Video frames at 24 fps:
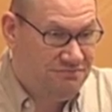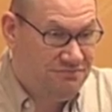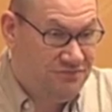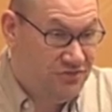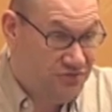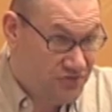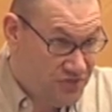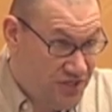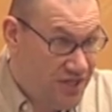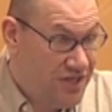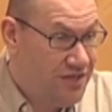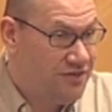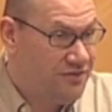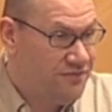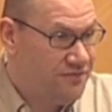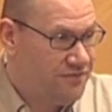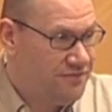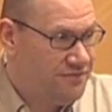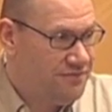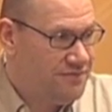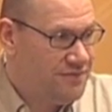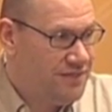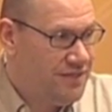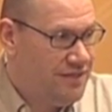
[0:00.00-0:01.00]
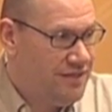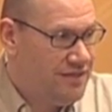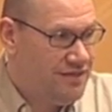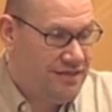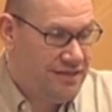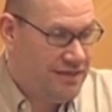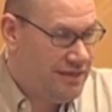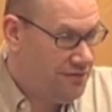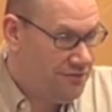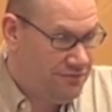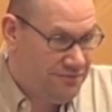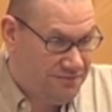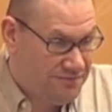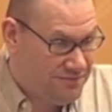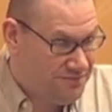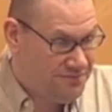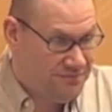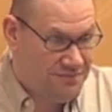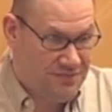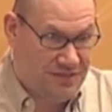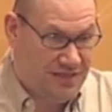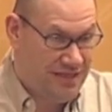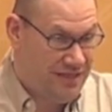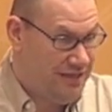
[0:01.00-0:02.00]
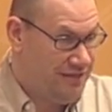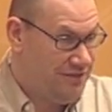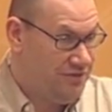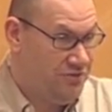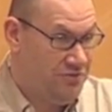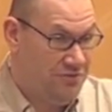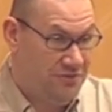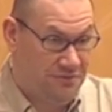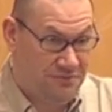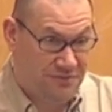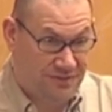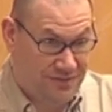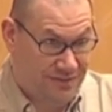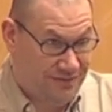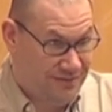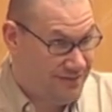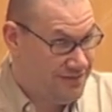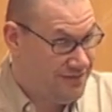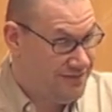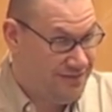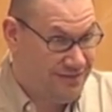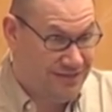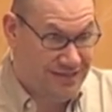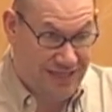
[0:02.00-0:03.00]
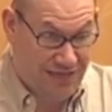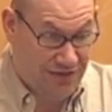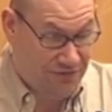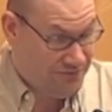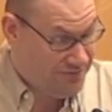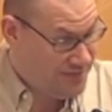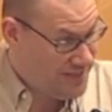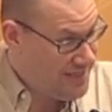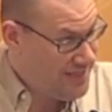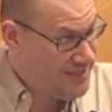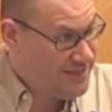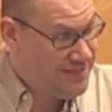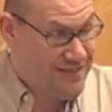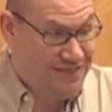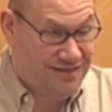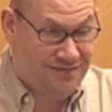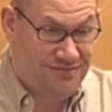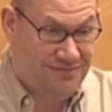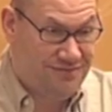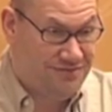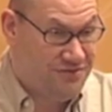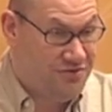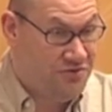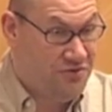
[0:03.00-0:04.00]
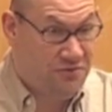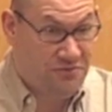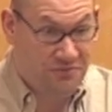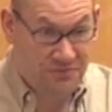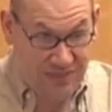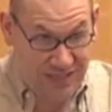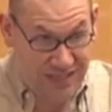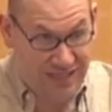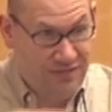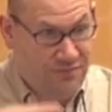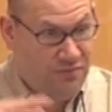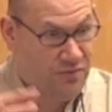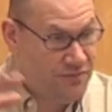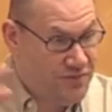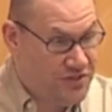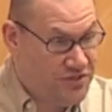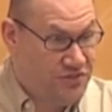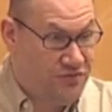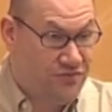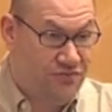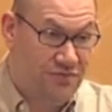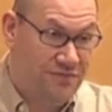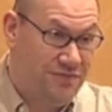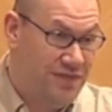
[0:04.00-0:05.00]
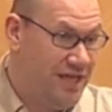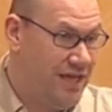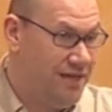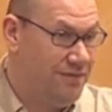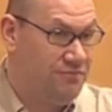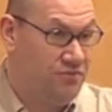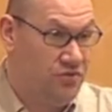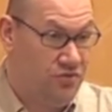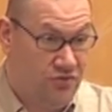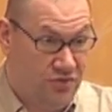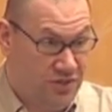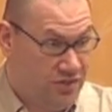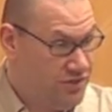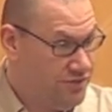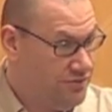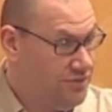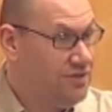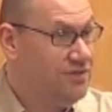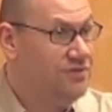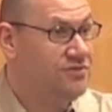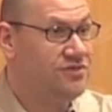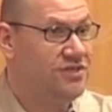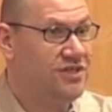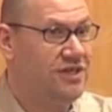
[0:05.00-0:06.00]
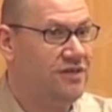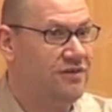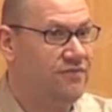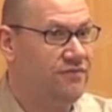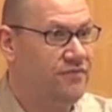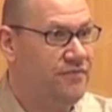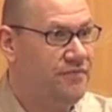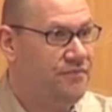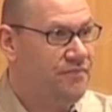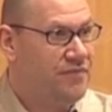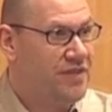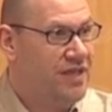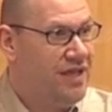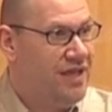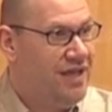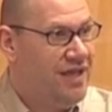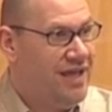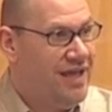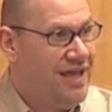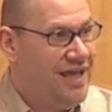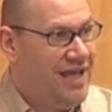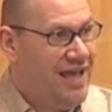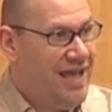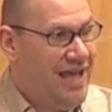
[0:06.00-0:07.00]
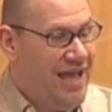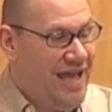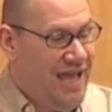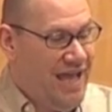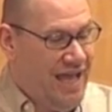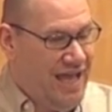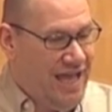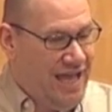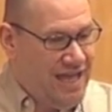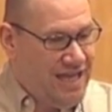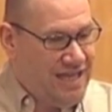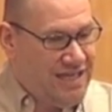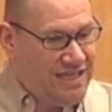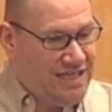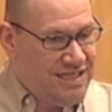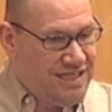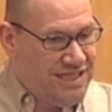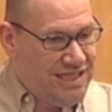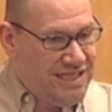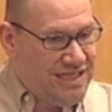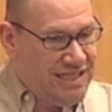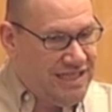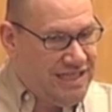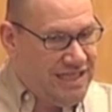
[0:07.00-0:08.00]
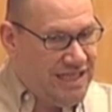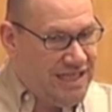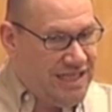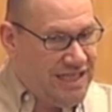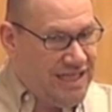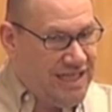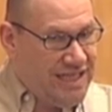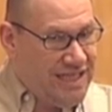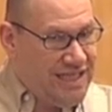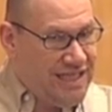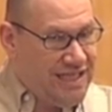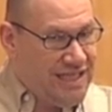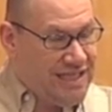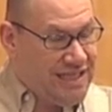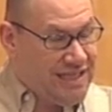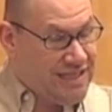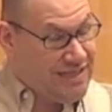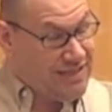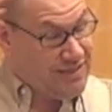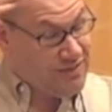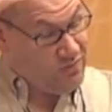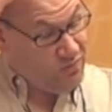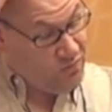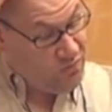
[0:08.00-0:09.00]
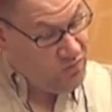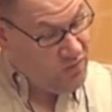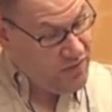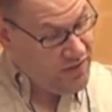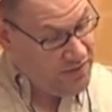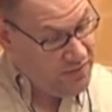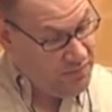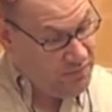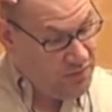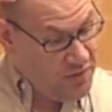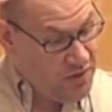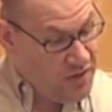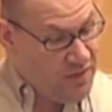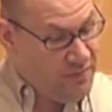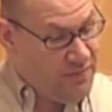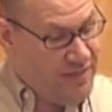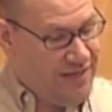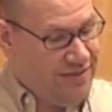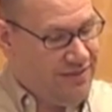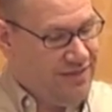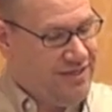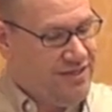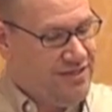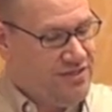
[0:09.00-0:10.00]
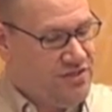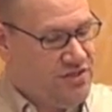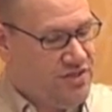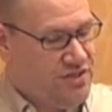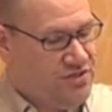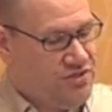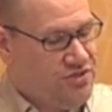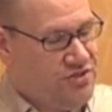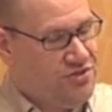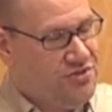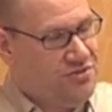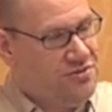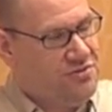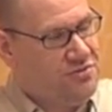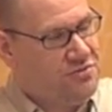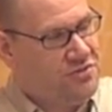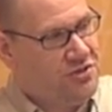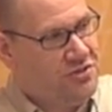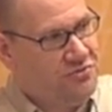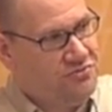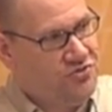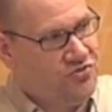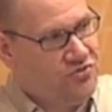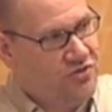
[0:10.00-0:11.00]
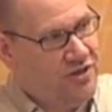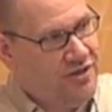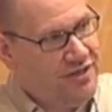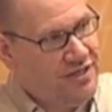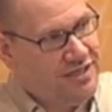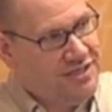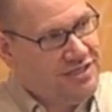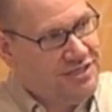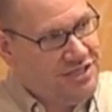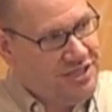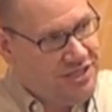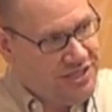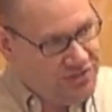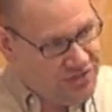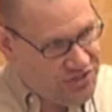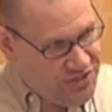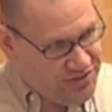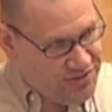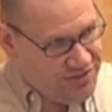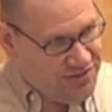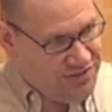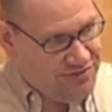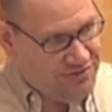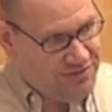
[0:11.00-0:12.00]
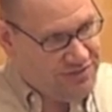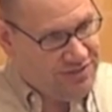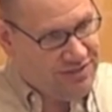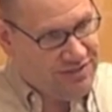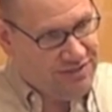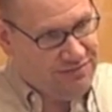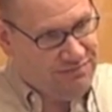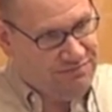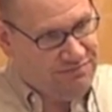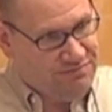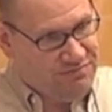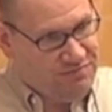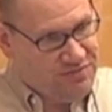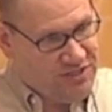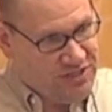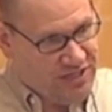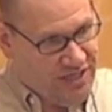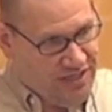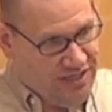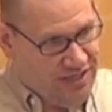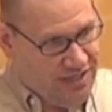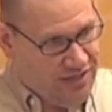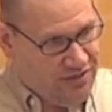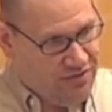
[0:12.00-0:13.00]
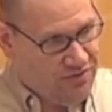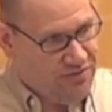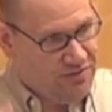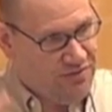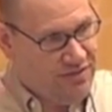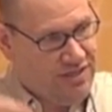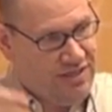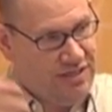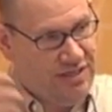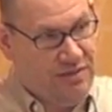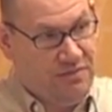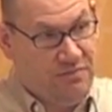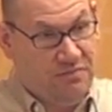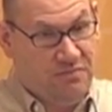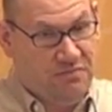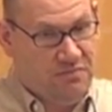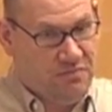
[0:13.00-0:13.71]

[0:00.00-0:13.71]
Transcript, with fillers: yourself. They don't, they, you don't, they don't need, you don't need permission from them. You can do it yourself. And the weird part about this is you're drawing attention to the psychic or the